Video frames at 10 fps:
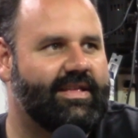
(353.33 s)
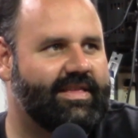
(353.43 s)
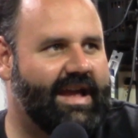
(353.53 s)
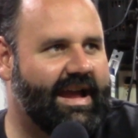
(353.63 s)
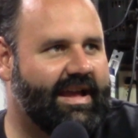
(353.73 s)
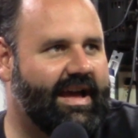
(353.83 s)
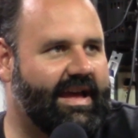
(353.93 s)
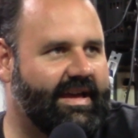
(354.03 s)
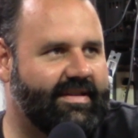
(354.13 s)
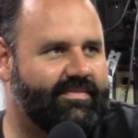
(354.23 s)
That guy
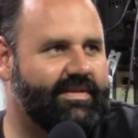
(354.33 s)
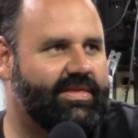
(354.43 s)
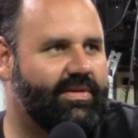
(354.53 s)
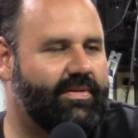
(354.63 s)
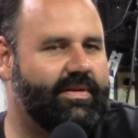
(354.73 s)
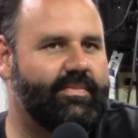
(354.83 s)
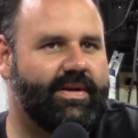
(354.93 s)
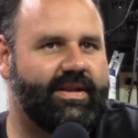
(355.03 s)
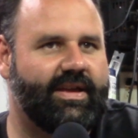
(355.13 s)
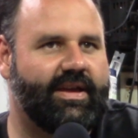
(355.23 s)
has been throwing
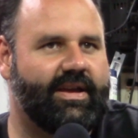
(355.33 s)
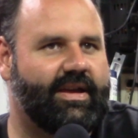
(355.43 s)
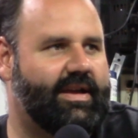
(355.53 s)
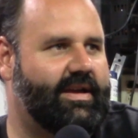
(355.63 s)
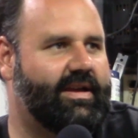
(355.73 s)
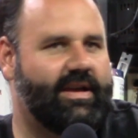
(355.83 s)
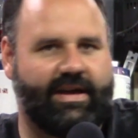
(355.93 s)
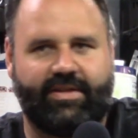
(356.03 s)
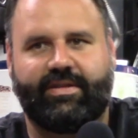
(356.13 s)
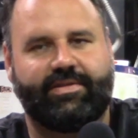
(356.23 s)
money
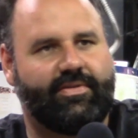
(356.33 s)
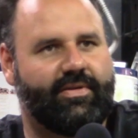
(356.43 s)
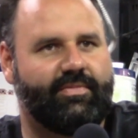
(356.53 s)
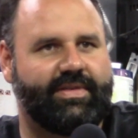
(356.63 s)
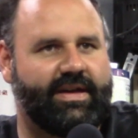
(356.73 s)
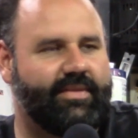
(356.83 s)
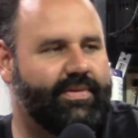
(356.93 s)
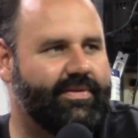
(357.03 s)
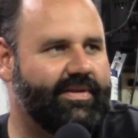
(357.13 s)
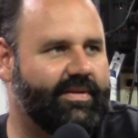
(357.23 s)
out the door without a
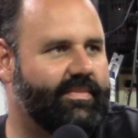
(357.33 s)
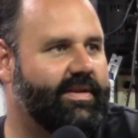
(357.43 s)
podium